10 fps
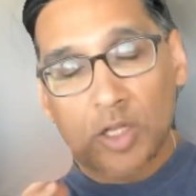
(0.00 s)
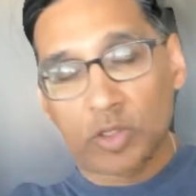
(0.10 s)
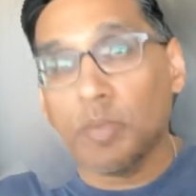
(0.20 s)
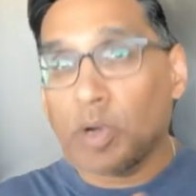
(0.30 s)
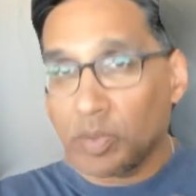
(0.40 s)
to
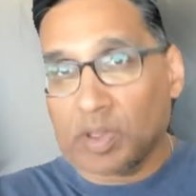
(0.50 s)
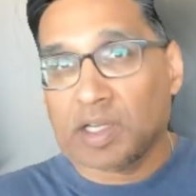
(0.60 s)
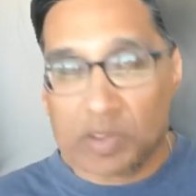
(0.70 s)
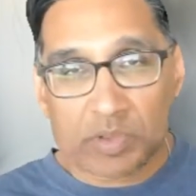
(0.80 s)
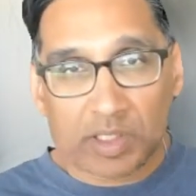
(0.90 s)
the point where like
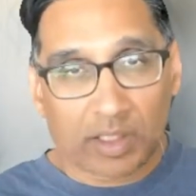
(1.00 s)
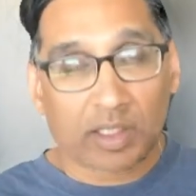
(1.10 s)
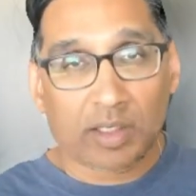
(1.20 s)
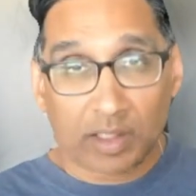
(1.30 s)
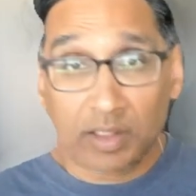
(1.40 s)
he was
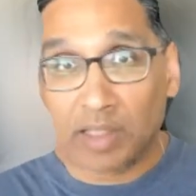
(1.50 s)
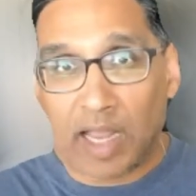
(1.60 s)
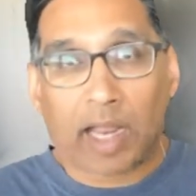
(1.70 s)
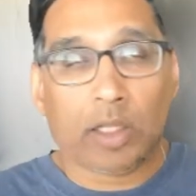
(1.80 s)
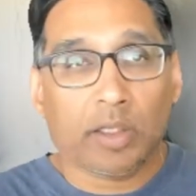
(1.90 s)
in
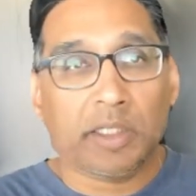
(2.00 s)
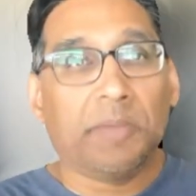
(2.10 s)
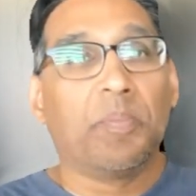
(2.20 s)
Acolyte,